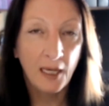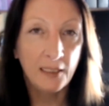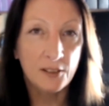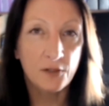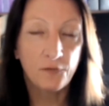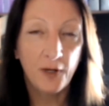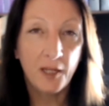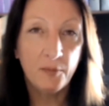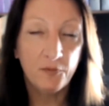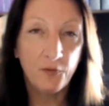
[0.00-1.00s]
And it's a
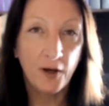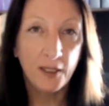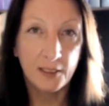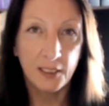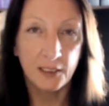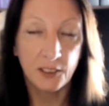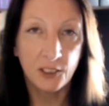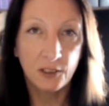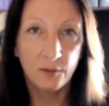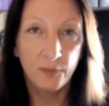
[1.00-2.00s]
flame of fire
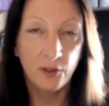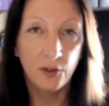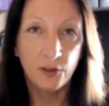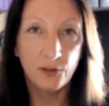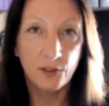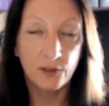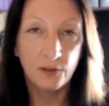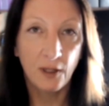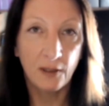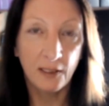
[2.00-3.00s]
test because
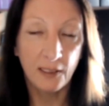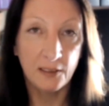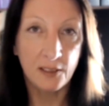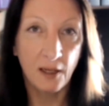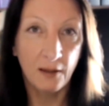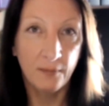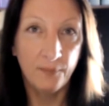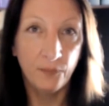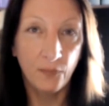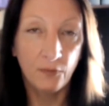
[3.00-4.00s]
it's
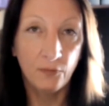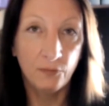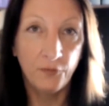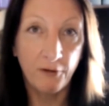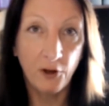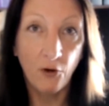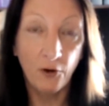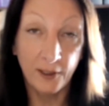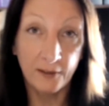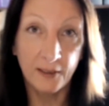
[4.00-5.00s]
um, very
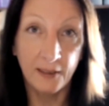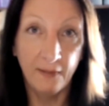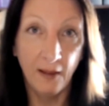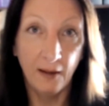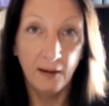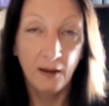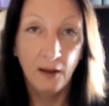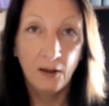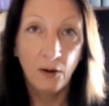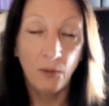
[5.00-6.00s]
hot in there.
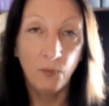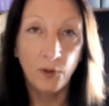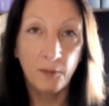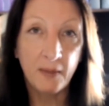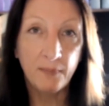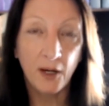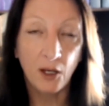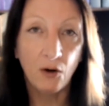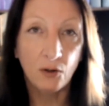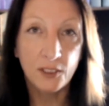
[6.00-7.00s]
And what I mean by
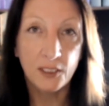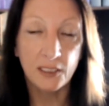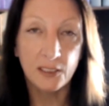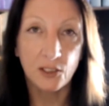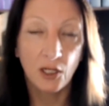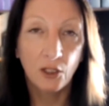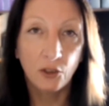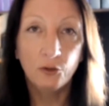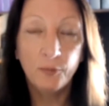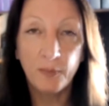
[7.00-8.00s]
hot is
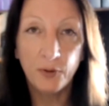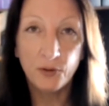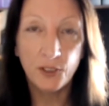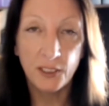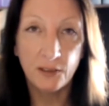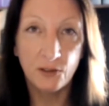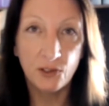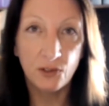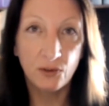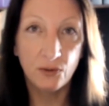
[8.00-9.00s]
you'll be put
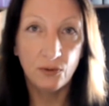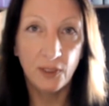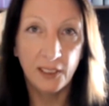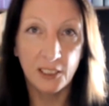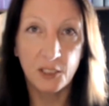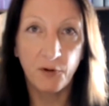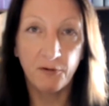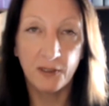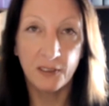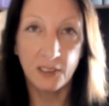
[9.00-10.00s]
into an
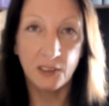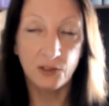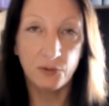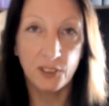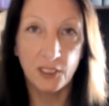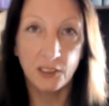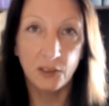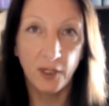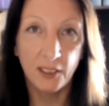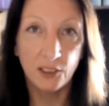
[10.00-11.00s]
experience, into a
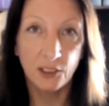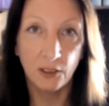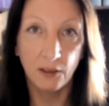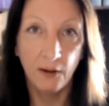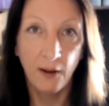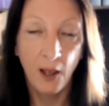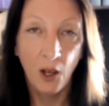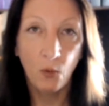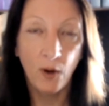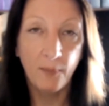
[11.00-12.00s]
situation
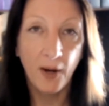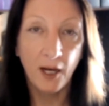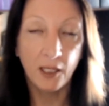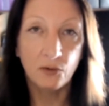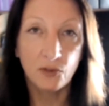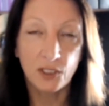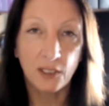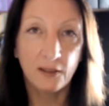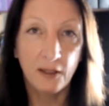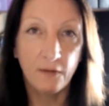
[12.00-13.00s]
whereby you'll
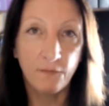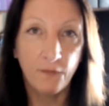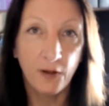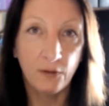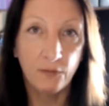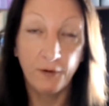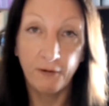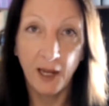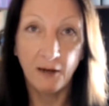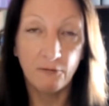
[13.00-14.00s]
suddenly feel
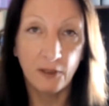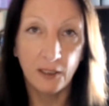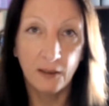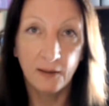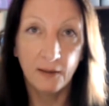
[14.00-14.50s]
very angry